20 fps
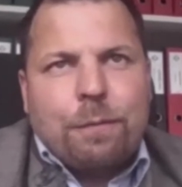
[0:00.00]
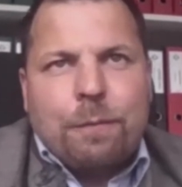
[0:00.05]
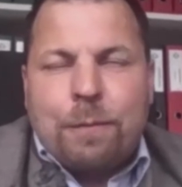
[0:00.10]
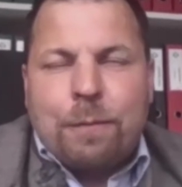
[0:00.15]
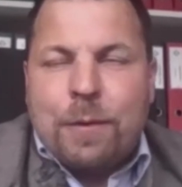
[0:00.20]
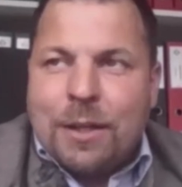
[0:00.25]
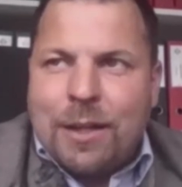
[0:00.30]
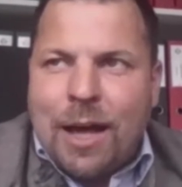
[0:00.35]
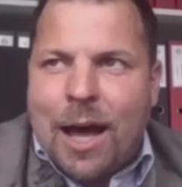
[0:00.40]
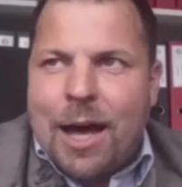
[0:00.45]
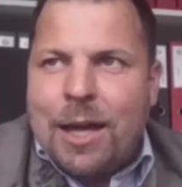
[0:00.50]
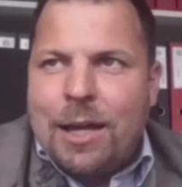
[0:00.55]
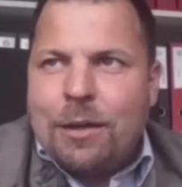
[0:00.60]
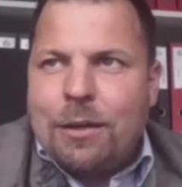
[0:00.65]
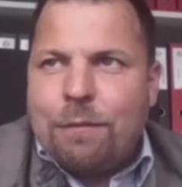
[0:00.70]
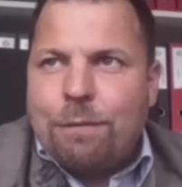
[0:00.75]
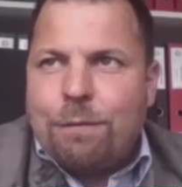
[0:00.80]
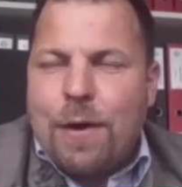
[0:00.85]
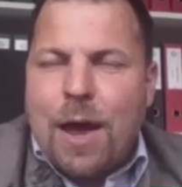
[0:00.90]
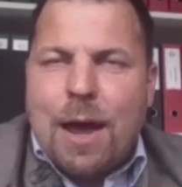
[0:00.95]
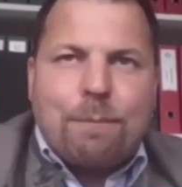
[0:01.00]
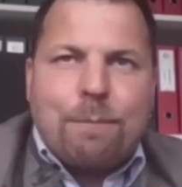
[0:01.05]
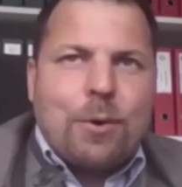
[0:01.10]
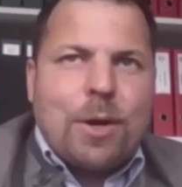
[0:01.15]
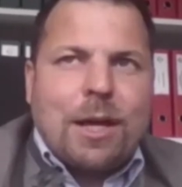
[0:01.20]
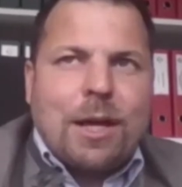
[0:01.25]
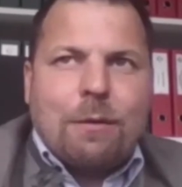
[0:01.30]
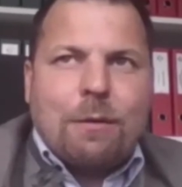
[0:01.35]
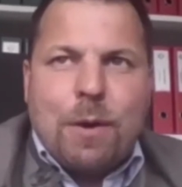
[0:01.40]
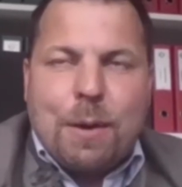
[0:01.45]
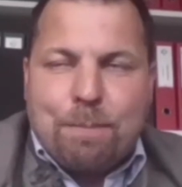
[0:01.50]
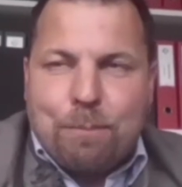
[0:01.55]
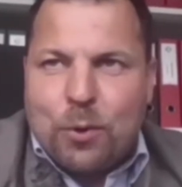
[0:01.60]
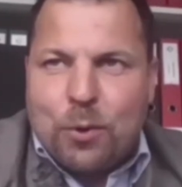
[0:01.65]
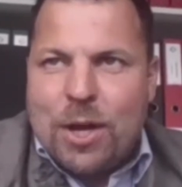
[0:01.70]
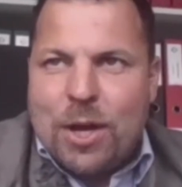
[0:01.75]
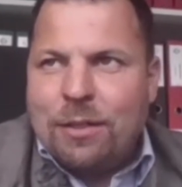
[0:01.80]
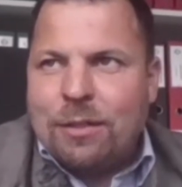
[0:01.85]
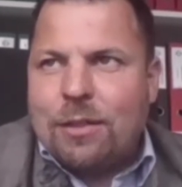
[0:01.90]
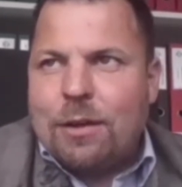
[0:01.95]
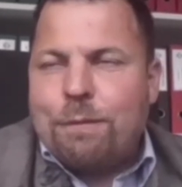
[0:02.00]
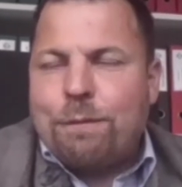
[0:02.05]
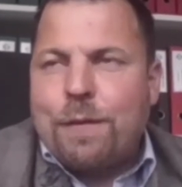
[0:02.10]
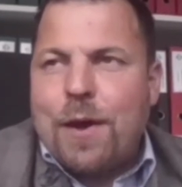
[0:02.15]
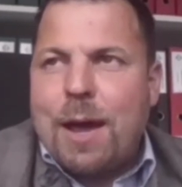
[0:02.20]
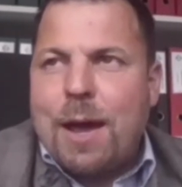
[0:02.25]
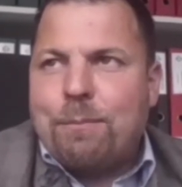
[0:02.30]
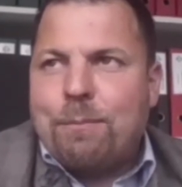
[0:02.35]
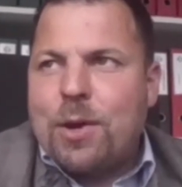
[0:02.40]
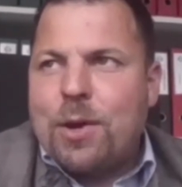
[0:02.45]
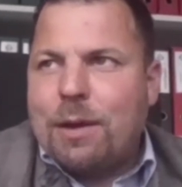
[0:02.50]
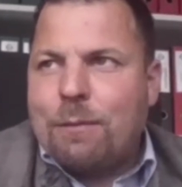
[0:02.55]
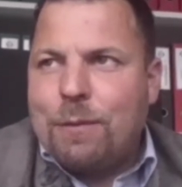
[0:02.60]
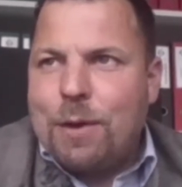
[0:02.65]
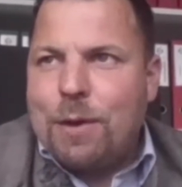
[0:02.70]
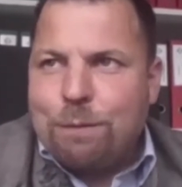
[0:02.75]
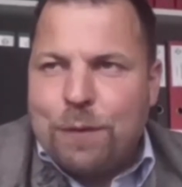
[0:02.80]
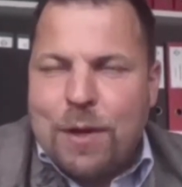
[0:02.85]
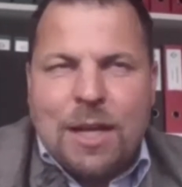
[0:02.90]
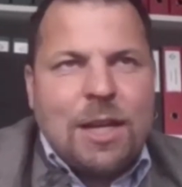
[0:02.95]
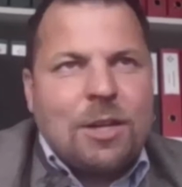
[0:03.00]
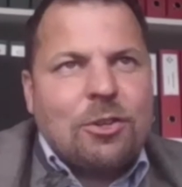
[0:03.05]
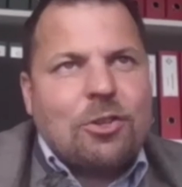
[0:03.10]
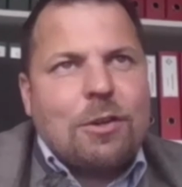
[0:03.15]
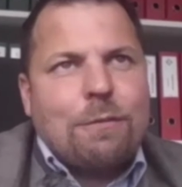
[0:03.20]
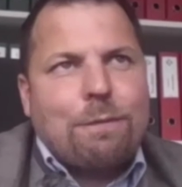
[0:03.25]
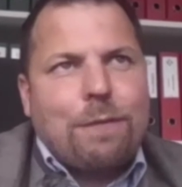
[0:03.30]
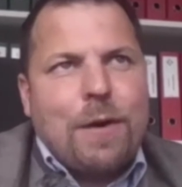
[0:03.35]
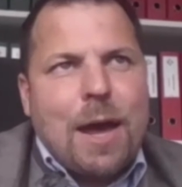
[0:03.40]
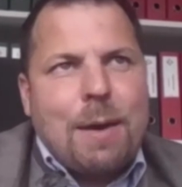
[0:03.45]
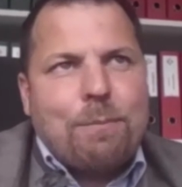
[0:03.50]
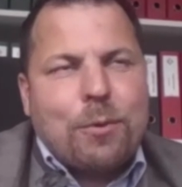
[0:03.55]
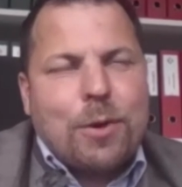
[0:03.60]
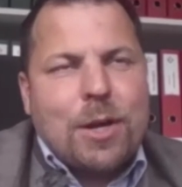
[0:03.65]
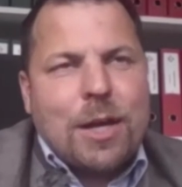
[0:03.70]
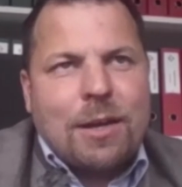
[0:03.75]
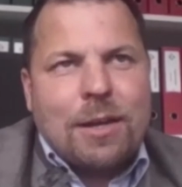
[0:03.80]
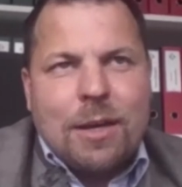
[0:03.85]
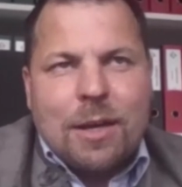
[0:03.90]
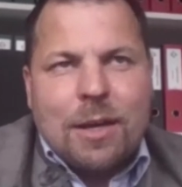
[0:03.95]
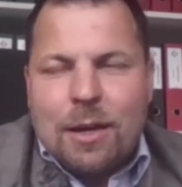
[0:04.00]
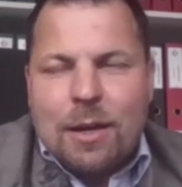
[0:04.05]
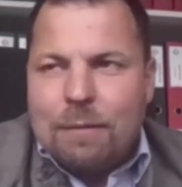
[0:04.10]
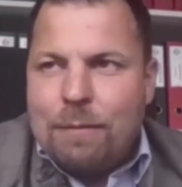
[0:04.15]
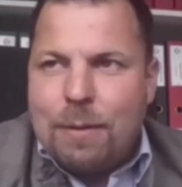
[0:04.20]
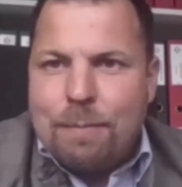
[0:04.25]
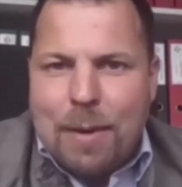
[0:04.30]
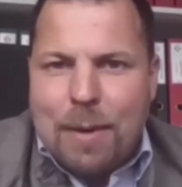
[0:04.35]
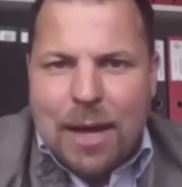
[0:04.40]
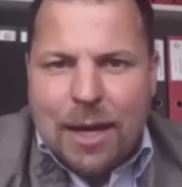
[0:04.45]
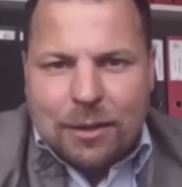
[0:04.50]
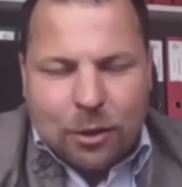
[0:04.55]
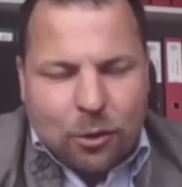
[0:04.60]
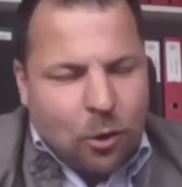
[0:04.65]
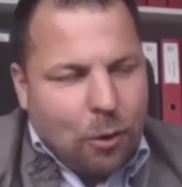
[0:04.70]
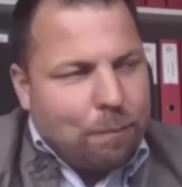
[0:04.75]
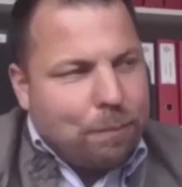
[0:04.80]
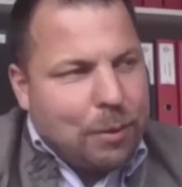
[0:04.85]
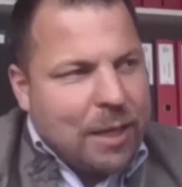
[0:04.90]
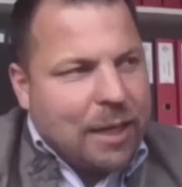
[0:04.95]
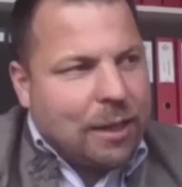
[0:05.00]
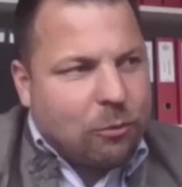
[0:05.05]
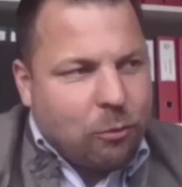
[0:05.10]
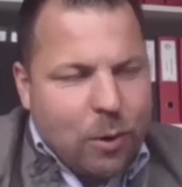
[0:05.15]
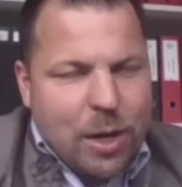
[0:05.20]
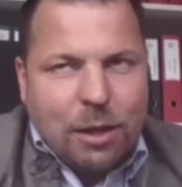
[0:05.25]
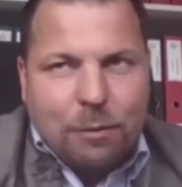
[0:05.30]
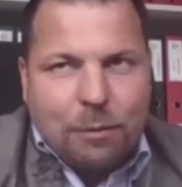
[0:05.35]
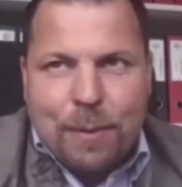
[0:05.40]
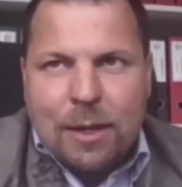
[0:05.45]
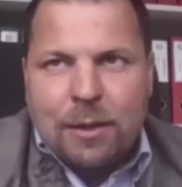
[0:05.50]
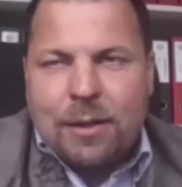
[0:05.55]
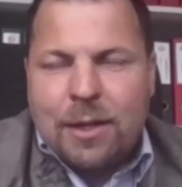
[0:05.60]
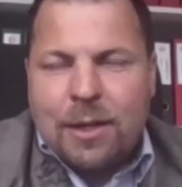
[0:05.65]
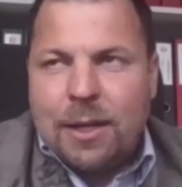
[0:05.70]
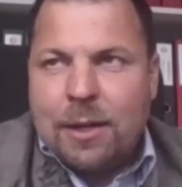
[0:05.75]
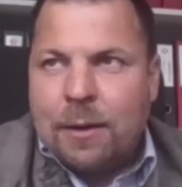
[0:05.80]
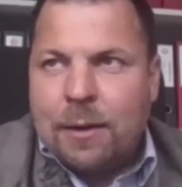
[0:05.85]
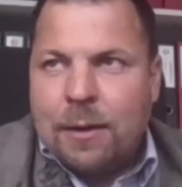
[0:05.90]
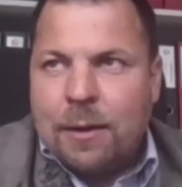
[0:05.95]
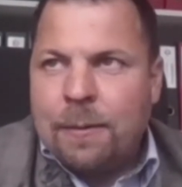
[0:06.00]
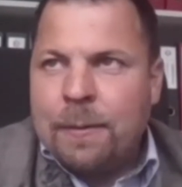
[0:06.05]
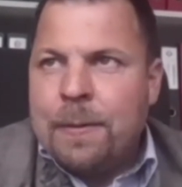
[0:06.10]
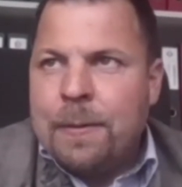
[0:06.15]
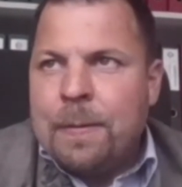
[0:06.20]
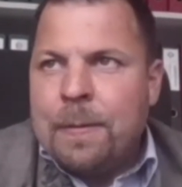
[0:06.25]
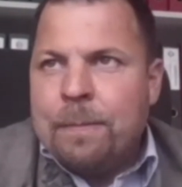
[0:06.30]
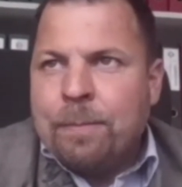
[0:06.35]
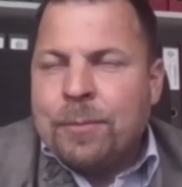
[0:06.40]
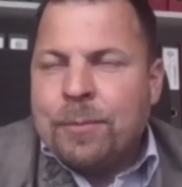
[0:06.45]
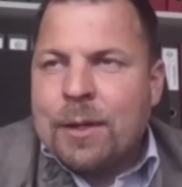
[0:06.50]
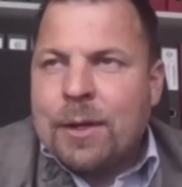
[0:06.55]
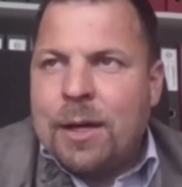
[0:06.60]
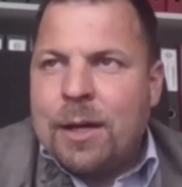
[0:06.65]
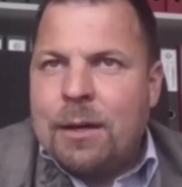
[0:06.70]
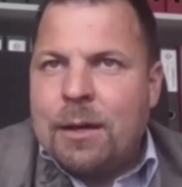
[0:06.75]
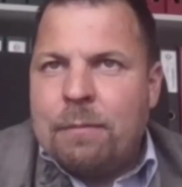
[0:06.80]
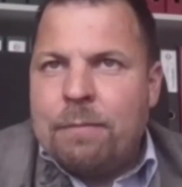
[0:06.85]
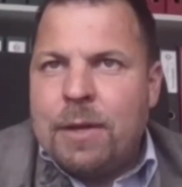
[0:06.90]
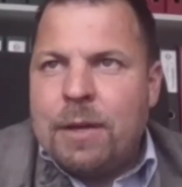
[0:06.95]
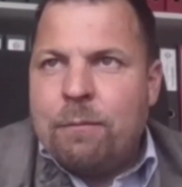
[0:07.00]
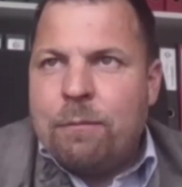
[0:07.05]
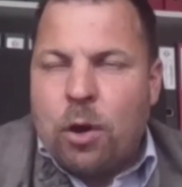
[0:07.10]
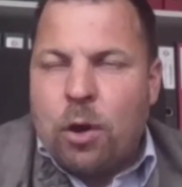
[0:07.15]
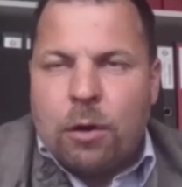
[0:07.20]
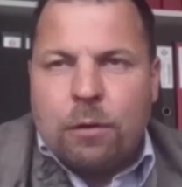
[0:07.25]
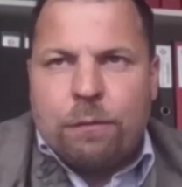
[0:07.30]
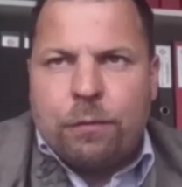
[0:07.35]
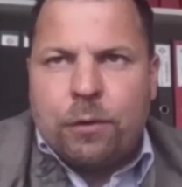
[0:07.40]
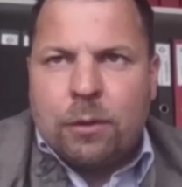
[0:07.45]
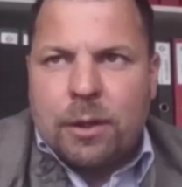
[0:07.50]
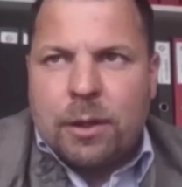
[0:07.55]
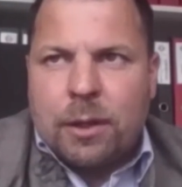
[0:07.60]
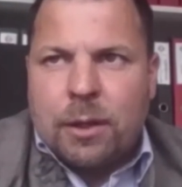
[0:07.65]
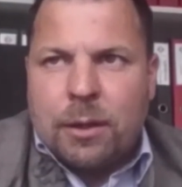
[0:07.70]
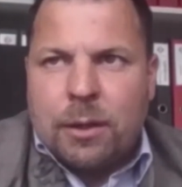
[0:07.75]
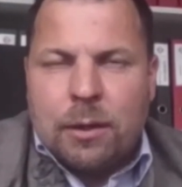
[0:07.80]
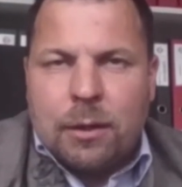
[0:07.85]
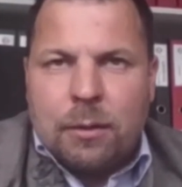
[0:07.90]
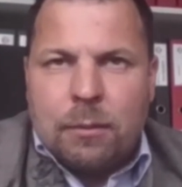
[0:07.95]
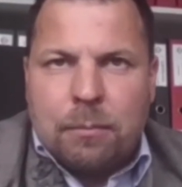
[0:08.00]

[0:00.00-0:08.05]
We dye the fabric, we print the fabric, we finish the fabric, we make the complete treatment here. We work for the